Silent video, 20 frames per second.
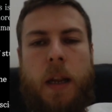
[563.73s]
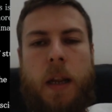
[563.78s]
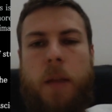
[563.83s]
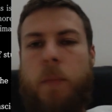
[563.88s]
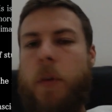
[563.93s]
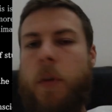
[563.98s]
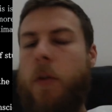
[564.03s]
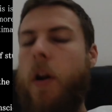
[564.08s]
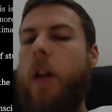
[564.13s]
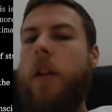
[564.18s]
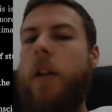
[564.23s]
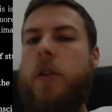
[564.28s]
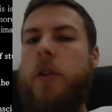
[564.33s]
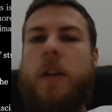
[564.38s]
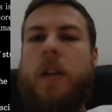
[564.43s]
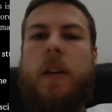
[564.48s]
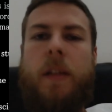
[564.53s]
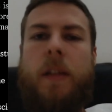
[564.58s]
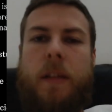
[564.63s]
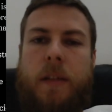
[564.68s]

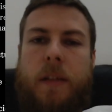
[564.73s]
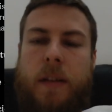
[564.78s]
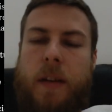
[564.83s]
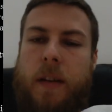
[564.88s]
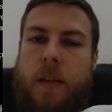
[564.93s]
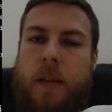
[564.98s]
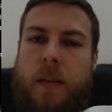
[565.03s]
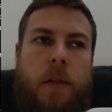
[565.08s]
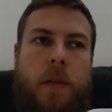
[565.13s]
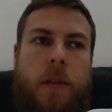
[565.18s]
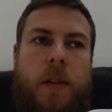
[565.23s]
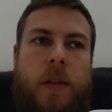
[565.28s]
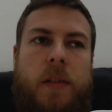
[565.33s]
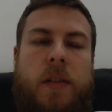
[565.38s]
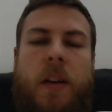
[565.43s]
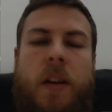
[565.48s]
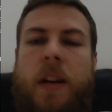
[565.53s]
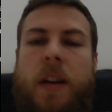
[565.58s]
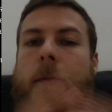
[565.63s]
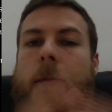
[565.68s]
Mereology is the
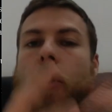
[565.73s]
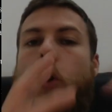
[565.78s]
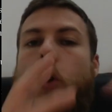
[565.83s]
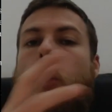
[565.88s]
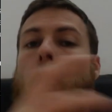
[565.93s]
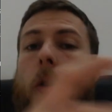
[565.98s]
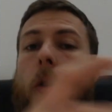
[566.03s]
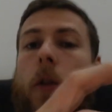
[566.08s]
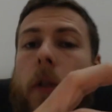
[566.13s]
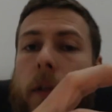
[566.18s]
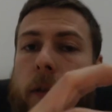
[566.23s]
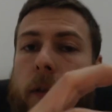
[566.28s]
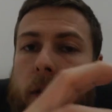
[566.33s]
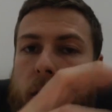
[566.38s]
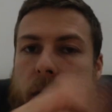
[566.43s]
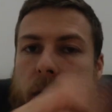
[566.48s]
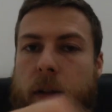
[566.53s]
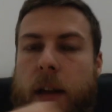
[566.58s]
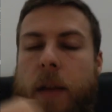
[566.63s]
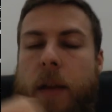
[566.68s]
study of wholes
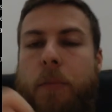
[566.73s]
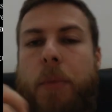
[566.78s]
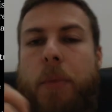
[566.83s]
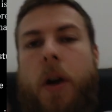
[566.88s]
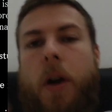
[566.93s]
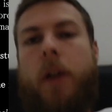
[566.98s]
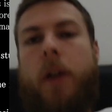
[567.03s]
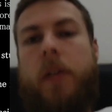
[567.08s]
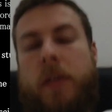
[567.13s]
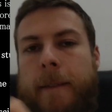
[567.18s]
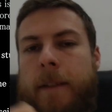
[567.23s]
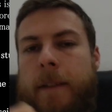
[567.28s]
and parts.